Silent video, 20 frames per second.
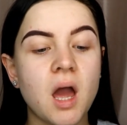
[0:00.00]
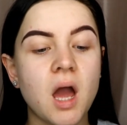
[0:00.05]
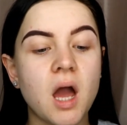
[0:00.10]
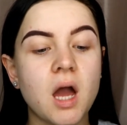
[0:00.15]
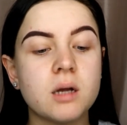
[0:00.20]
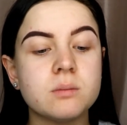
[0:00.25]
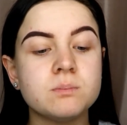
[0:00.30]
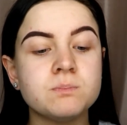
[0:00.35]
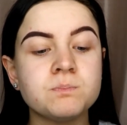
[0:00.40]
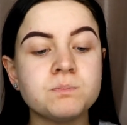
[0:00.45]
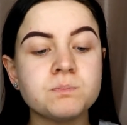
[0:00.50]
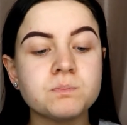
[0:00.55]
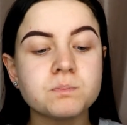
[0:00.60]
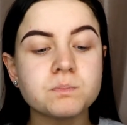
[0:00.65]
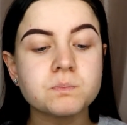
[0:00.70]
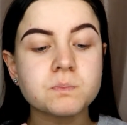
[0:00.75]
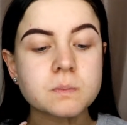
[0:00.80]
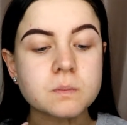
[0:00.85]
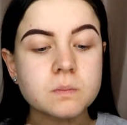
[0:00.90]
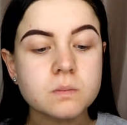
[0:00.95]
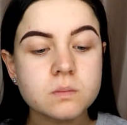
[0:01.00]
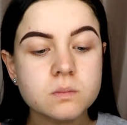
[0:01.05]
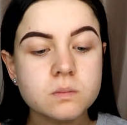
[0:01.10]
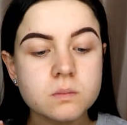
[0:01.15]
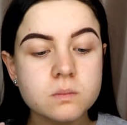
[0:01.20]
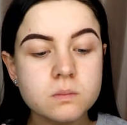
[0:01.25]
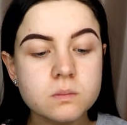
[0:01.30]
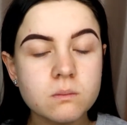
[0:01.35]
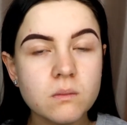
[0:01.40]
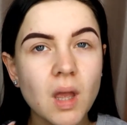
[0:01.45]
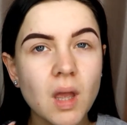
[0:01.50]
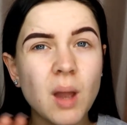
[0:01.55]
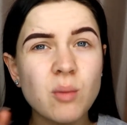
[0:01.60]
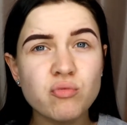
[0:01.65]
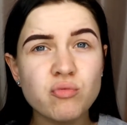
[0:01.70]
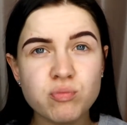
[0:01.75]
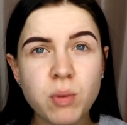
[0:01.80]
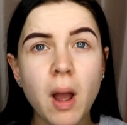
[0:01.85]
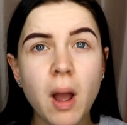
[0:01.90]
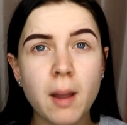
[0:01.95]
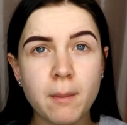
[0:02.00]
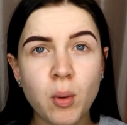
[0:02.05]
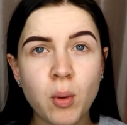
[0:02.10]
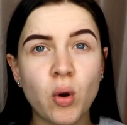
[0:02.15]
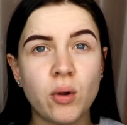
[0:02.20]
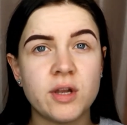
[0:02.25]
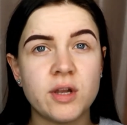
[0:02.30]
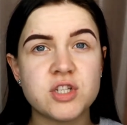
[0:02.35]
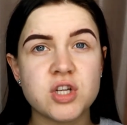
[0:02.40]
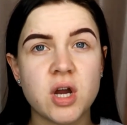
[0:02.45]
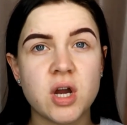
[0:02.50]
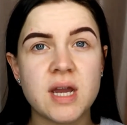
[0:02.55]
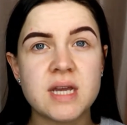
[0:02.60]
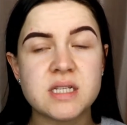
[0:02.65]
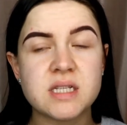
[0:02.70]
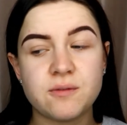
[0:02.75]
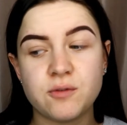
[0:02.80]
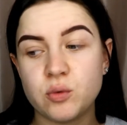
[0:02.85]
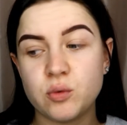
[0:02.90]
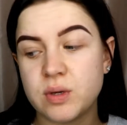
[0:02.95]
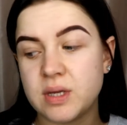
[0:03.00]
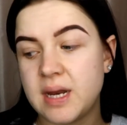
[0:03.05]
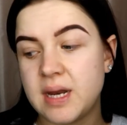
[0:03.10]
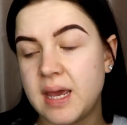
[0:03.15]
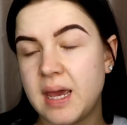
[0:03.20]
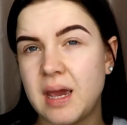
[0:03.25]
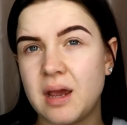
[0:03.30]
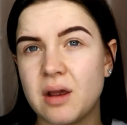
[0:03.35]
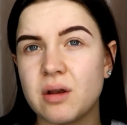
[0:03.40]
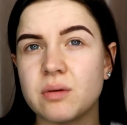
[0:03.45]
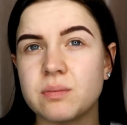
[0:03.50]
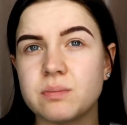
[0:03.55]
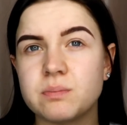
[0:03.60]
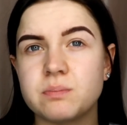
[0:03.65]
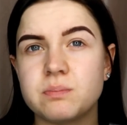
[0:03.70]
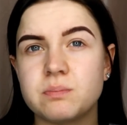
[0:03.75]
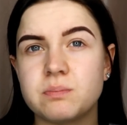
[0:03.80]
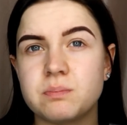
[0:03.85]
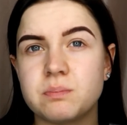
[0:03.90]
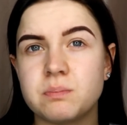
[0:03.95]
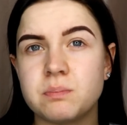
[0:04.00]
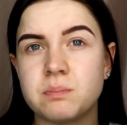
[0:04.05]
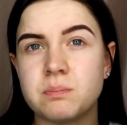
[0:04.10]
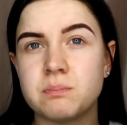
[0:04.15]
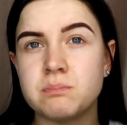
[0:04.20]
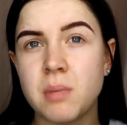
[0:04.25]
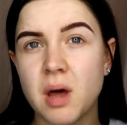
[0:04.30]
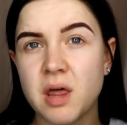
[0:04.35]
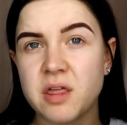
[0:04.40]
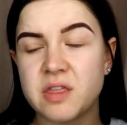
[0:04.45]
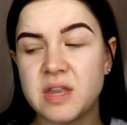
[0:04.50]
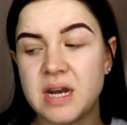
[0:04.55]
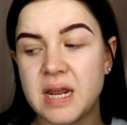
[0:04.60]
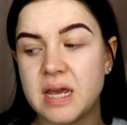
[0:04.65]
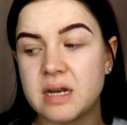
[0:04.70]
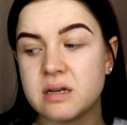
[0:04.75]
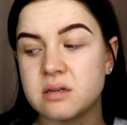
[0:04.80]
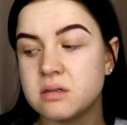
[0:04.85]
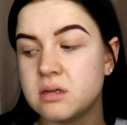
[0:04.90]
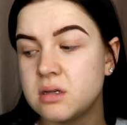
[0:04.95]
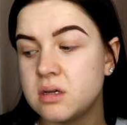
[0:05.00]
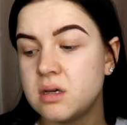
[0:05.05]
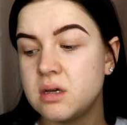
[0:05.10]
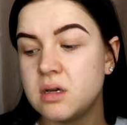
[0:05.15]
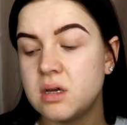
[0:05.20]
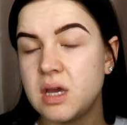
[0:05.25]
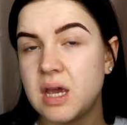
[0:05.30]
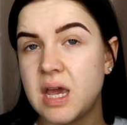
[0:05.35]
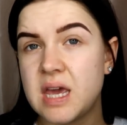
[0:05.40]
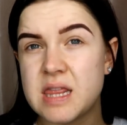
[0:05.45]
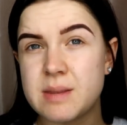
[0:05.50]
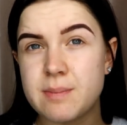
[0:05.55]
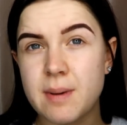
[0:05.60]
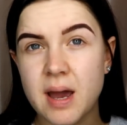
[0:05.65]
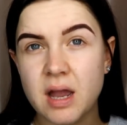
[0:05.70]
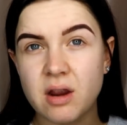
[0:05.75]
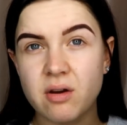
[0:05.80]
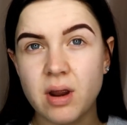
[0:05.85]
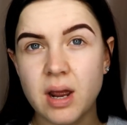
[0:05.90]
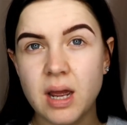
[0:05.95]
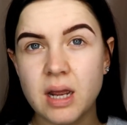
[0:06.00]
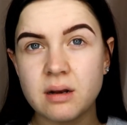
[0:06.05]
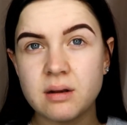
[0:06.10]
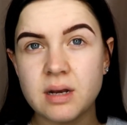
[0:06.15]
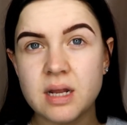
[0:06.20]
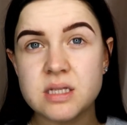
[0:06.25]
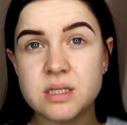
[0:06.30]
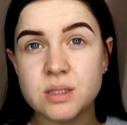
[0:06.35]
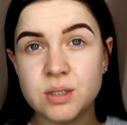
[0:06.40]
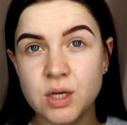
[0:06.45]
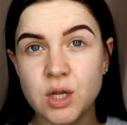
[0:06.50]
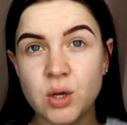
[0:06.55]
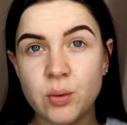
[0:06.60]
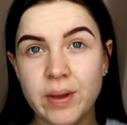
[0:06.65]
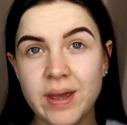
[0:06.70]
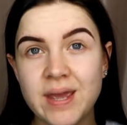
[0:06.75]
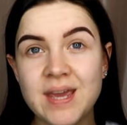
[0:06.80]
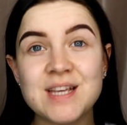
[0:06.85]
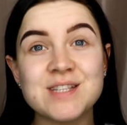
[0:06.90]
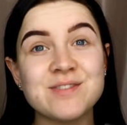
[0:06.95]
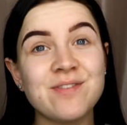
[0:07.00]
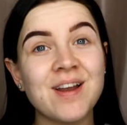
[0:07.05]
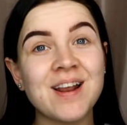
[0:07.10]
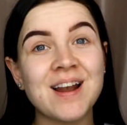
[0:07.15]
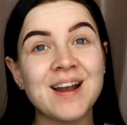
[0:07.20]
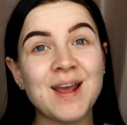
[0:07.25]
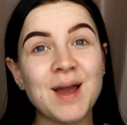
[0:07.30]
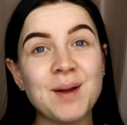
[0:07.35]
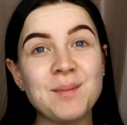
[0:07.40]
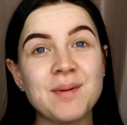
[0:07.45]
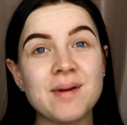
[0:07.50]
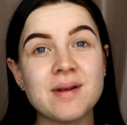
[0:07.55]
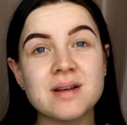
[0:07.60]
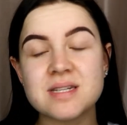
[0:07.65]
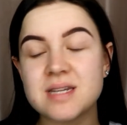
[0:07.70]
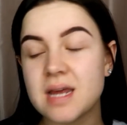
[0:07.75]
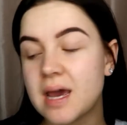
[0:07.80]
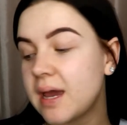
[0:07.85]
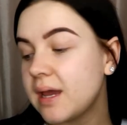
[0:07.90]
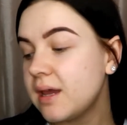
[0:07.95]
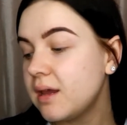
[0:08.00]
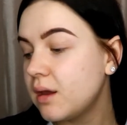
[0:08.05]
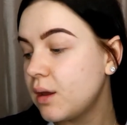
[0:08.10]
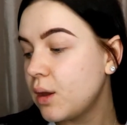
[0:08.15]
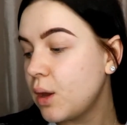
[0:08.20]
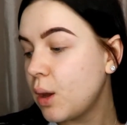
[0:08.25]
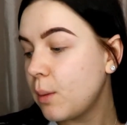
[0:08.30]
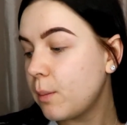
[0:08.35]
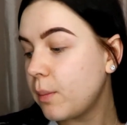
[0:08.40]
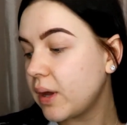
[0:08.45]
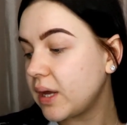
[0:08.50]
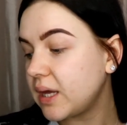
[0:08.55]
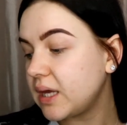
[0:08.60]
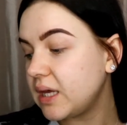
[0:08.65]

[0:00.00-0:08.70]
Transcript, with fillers: um I'm, I apologize if you can hear muffling in the background. It's Louis. He's finally up here today, but